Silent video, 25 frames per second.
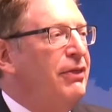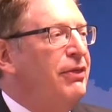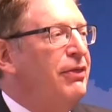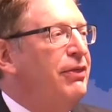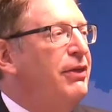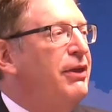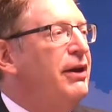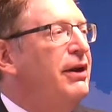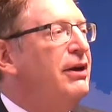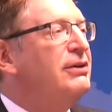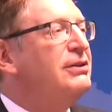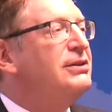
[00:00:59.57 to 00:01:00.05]

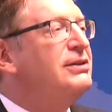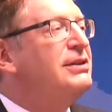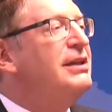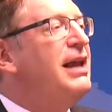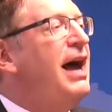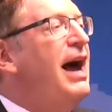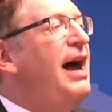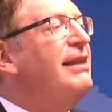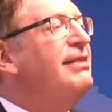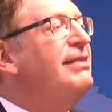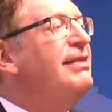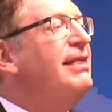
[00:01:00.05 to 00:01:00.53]
There's
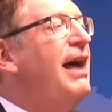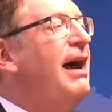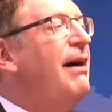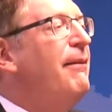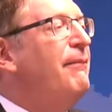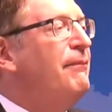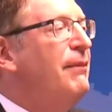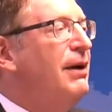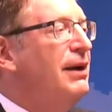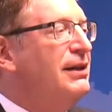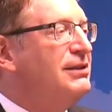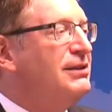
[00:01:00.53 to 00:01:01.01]
not
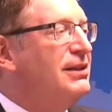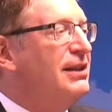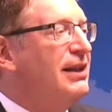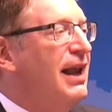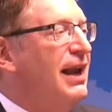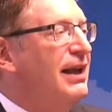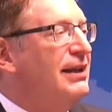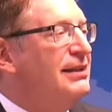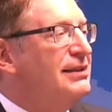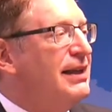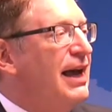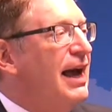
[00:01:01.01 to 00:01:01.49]
that much
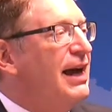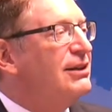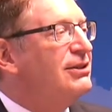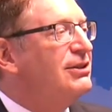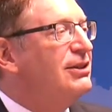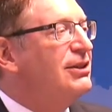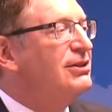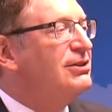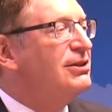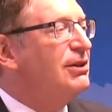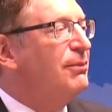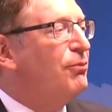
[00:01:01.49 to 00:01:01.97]
that is
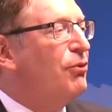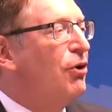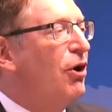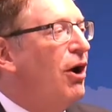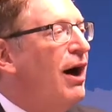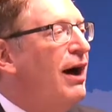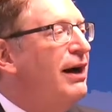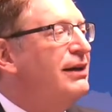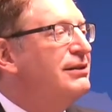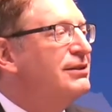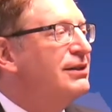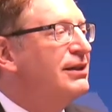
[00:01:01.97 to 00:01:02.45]
actually
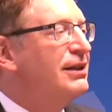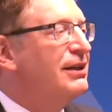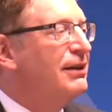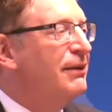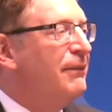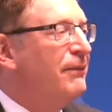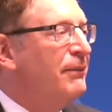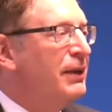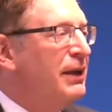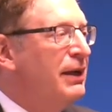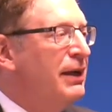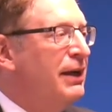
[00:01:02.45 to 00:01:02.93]

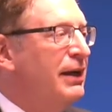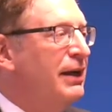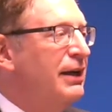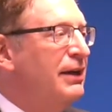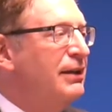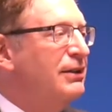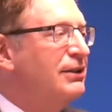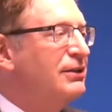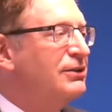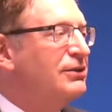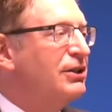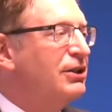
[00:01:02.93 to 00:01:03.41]
surprising
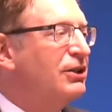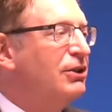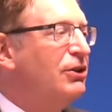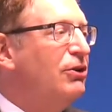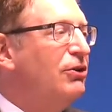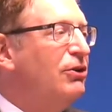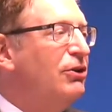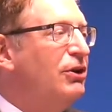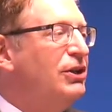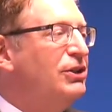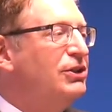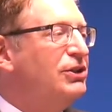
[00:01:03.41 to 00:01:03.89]
in the
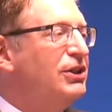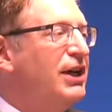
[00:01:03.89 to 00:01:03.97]
security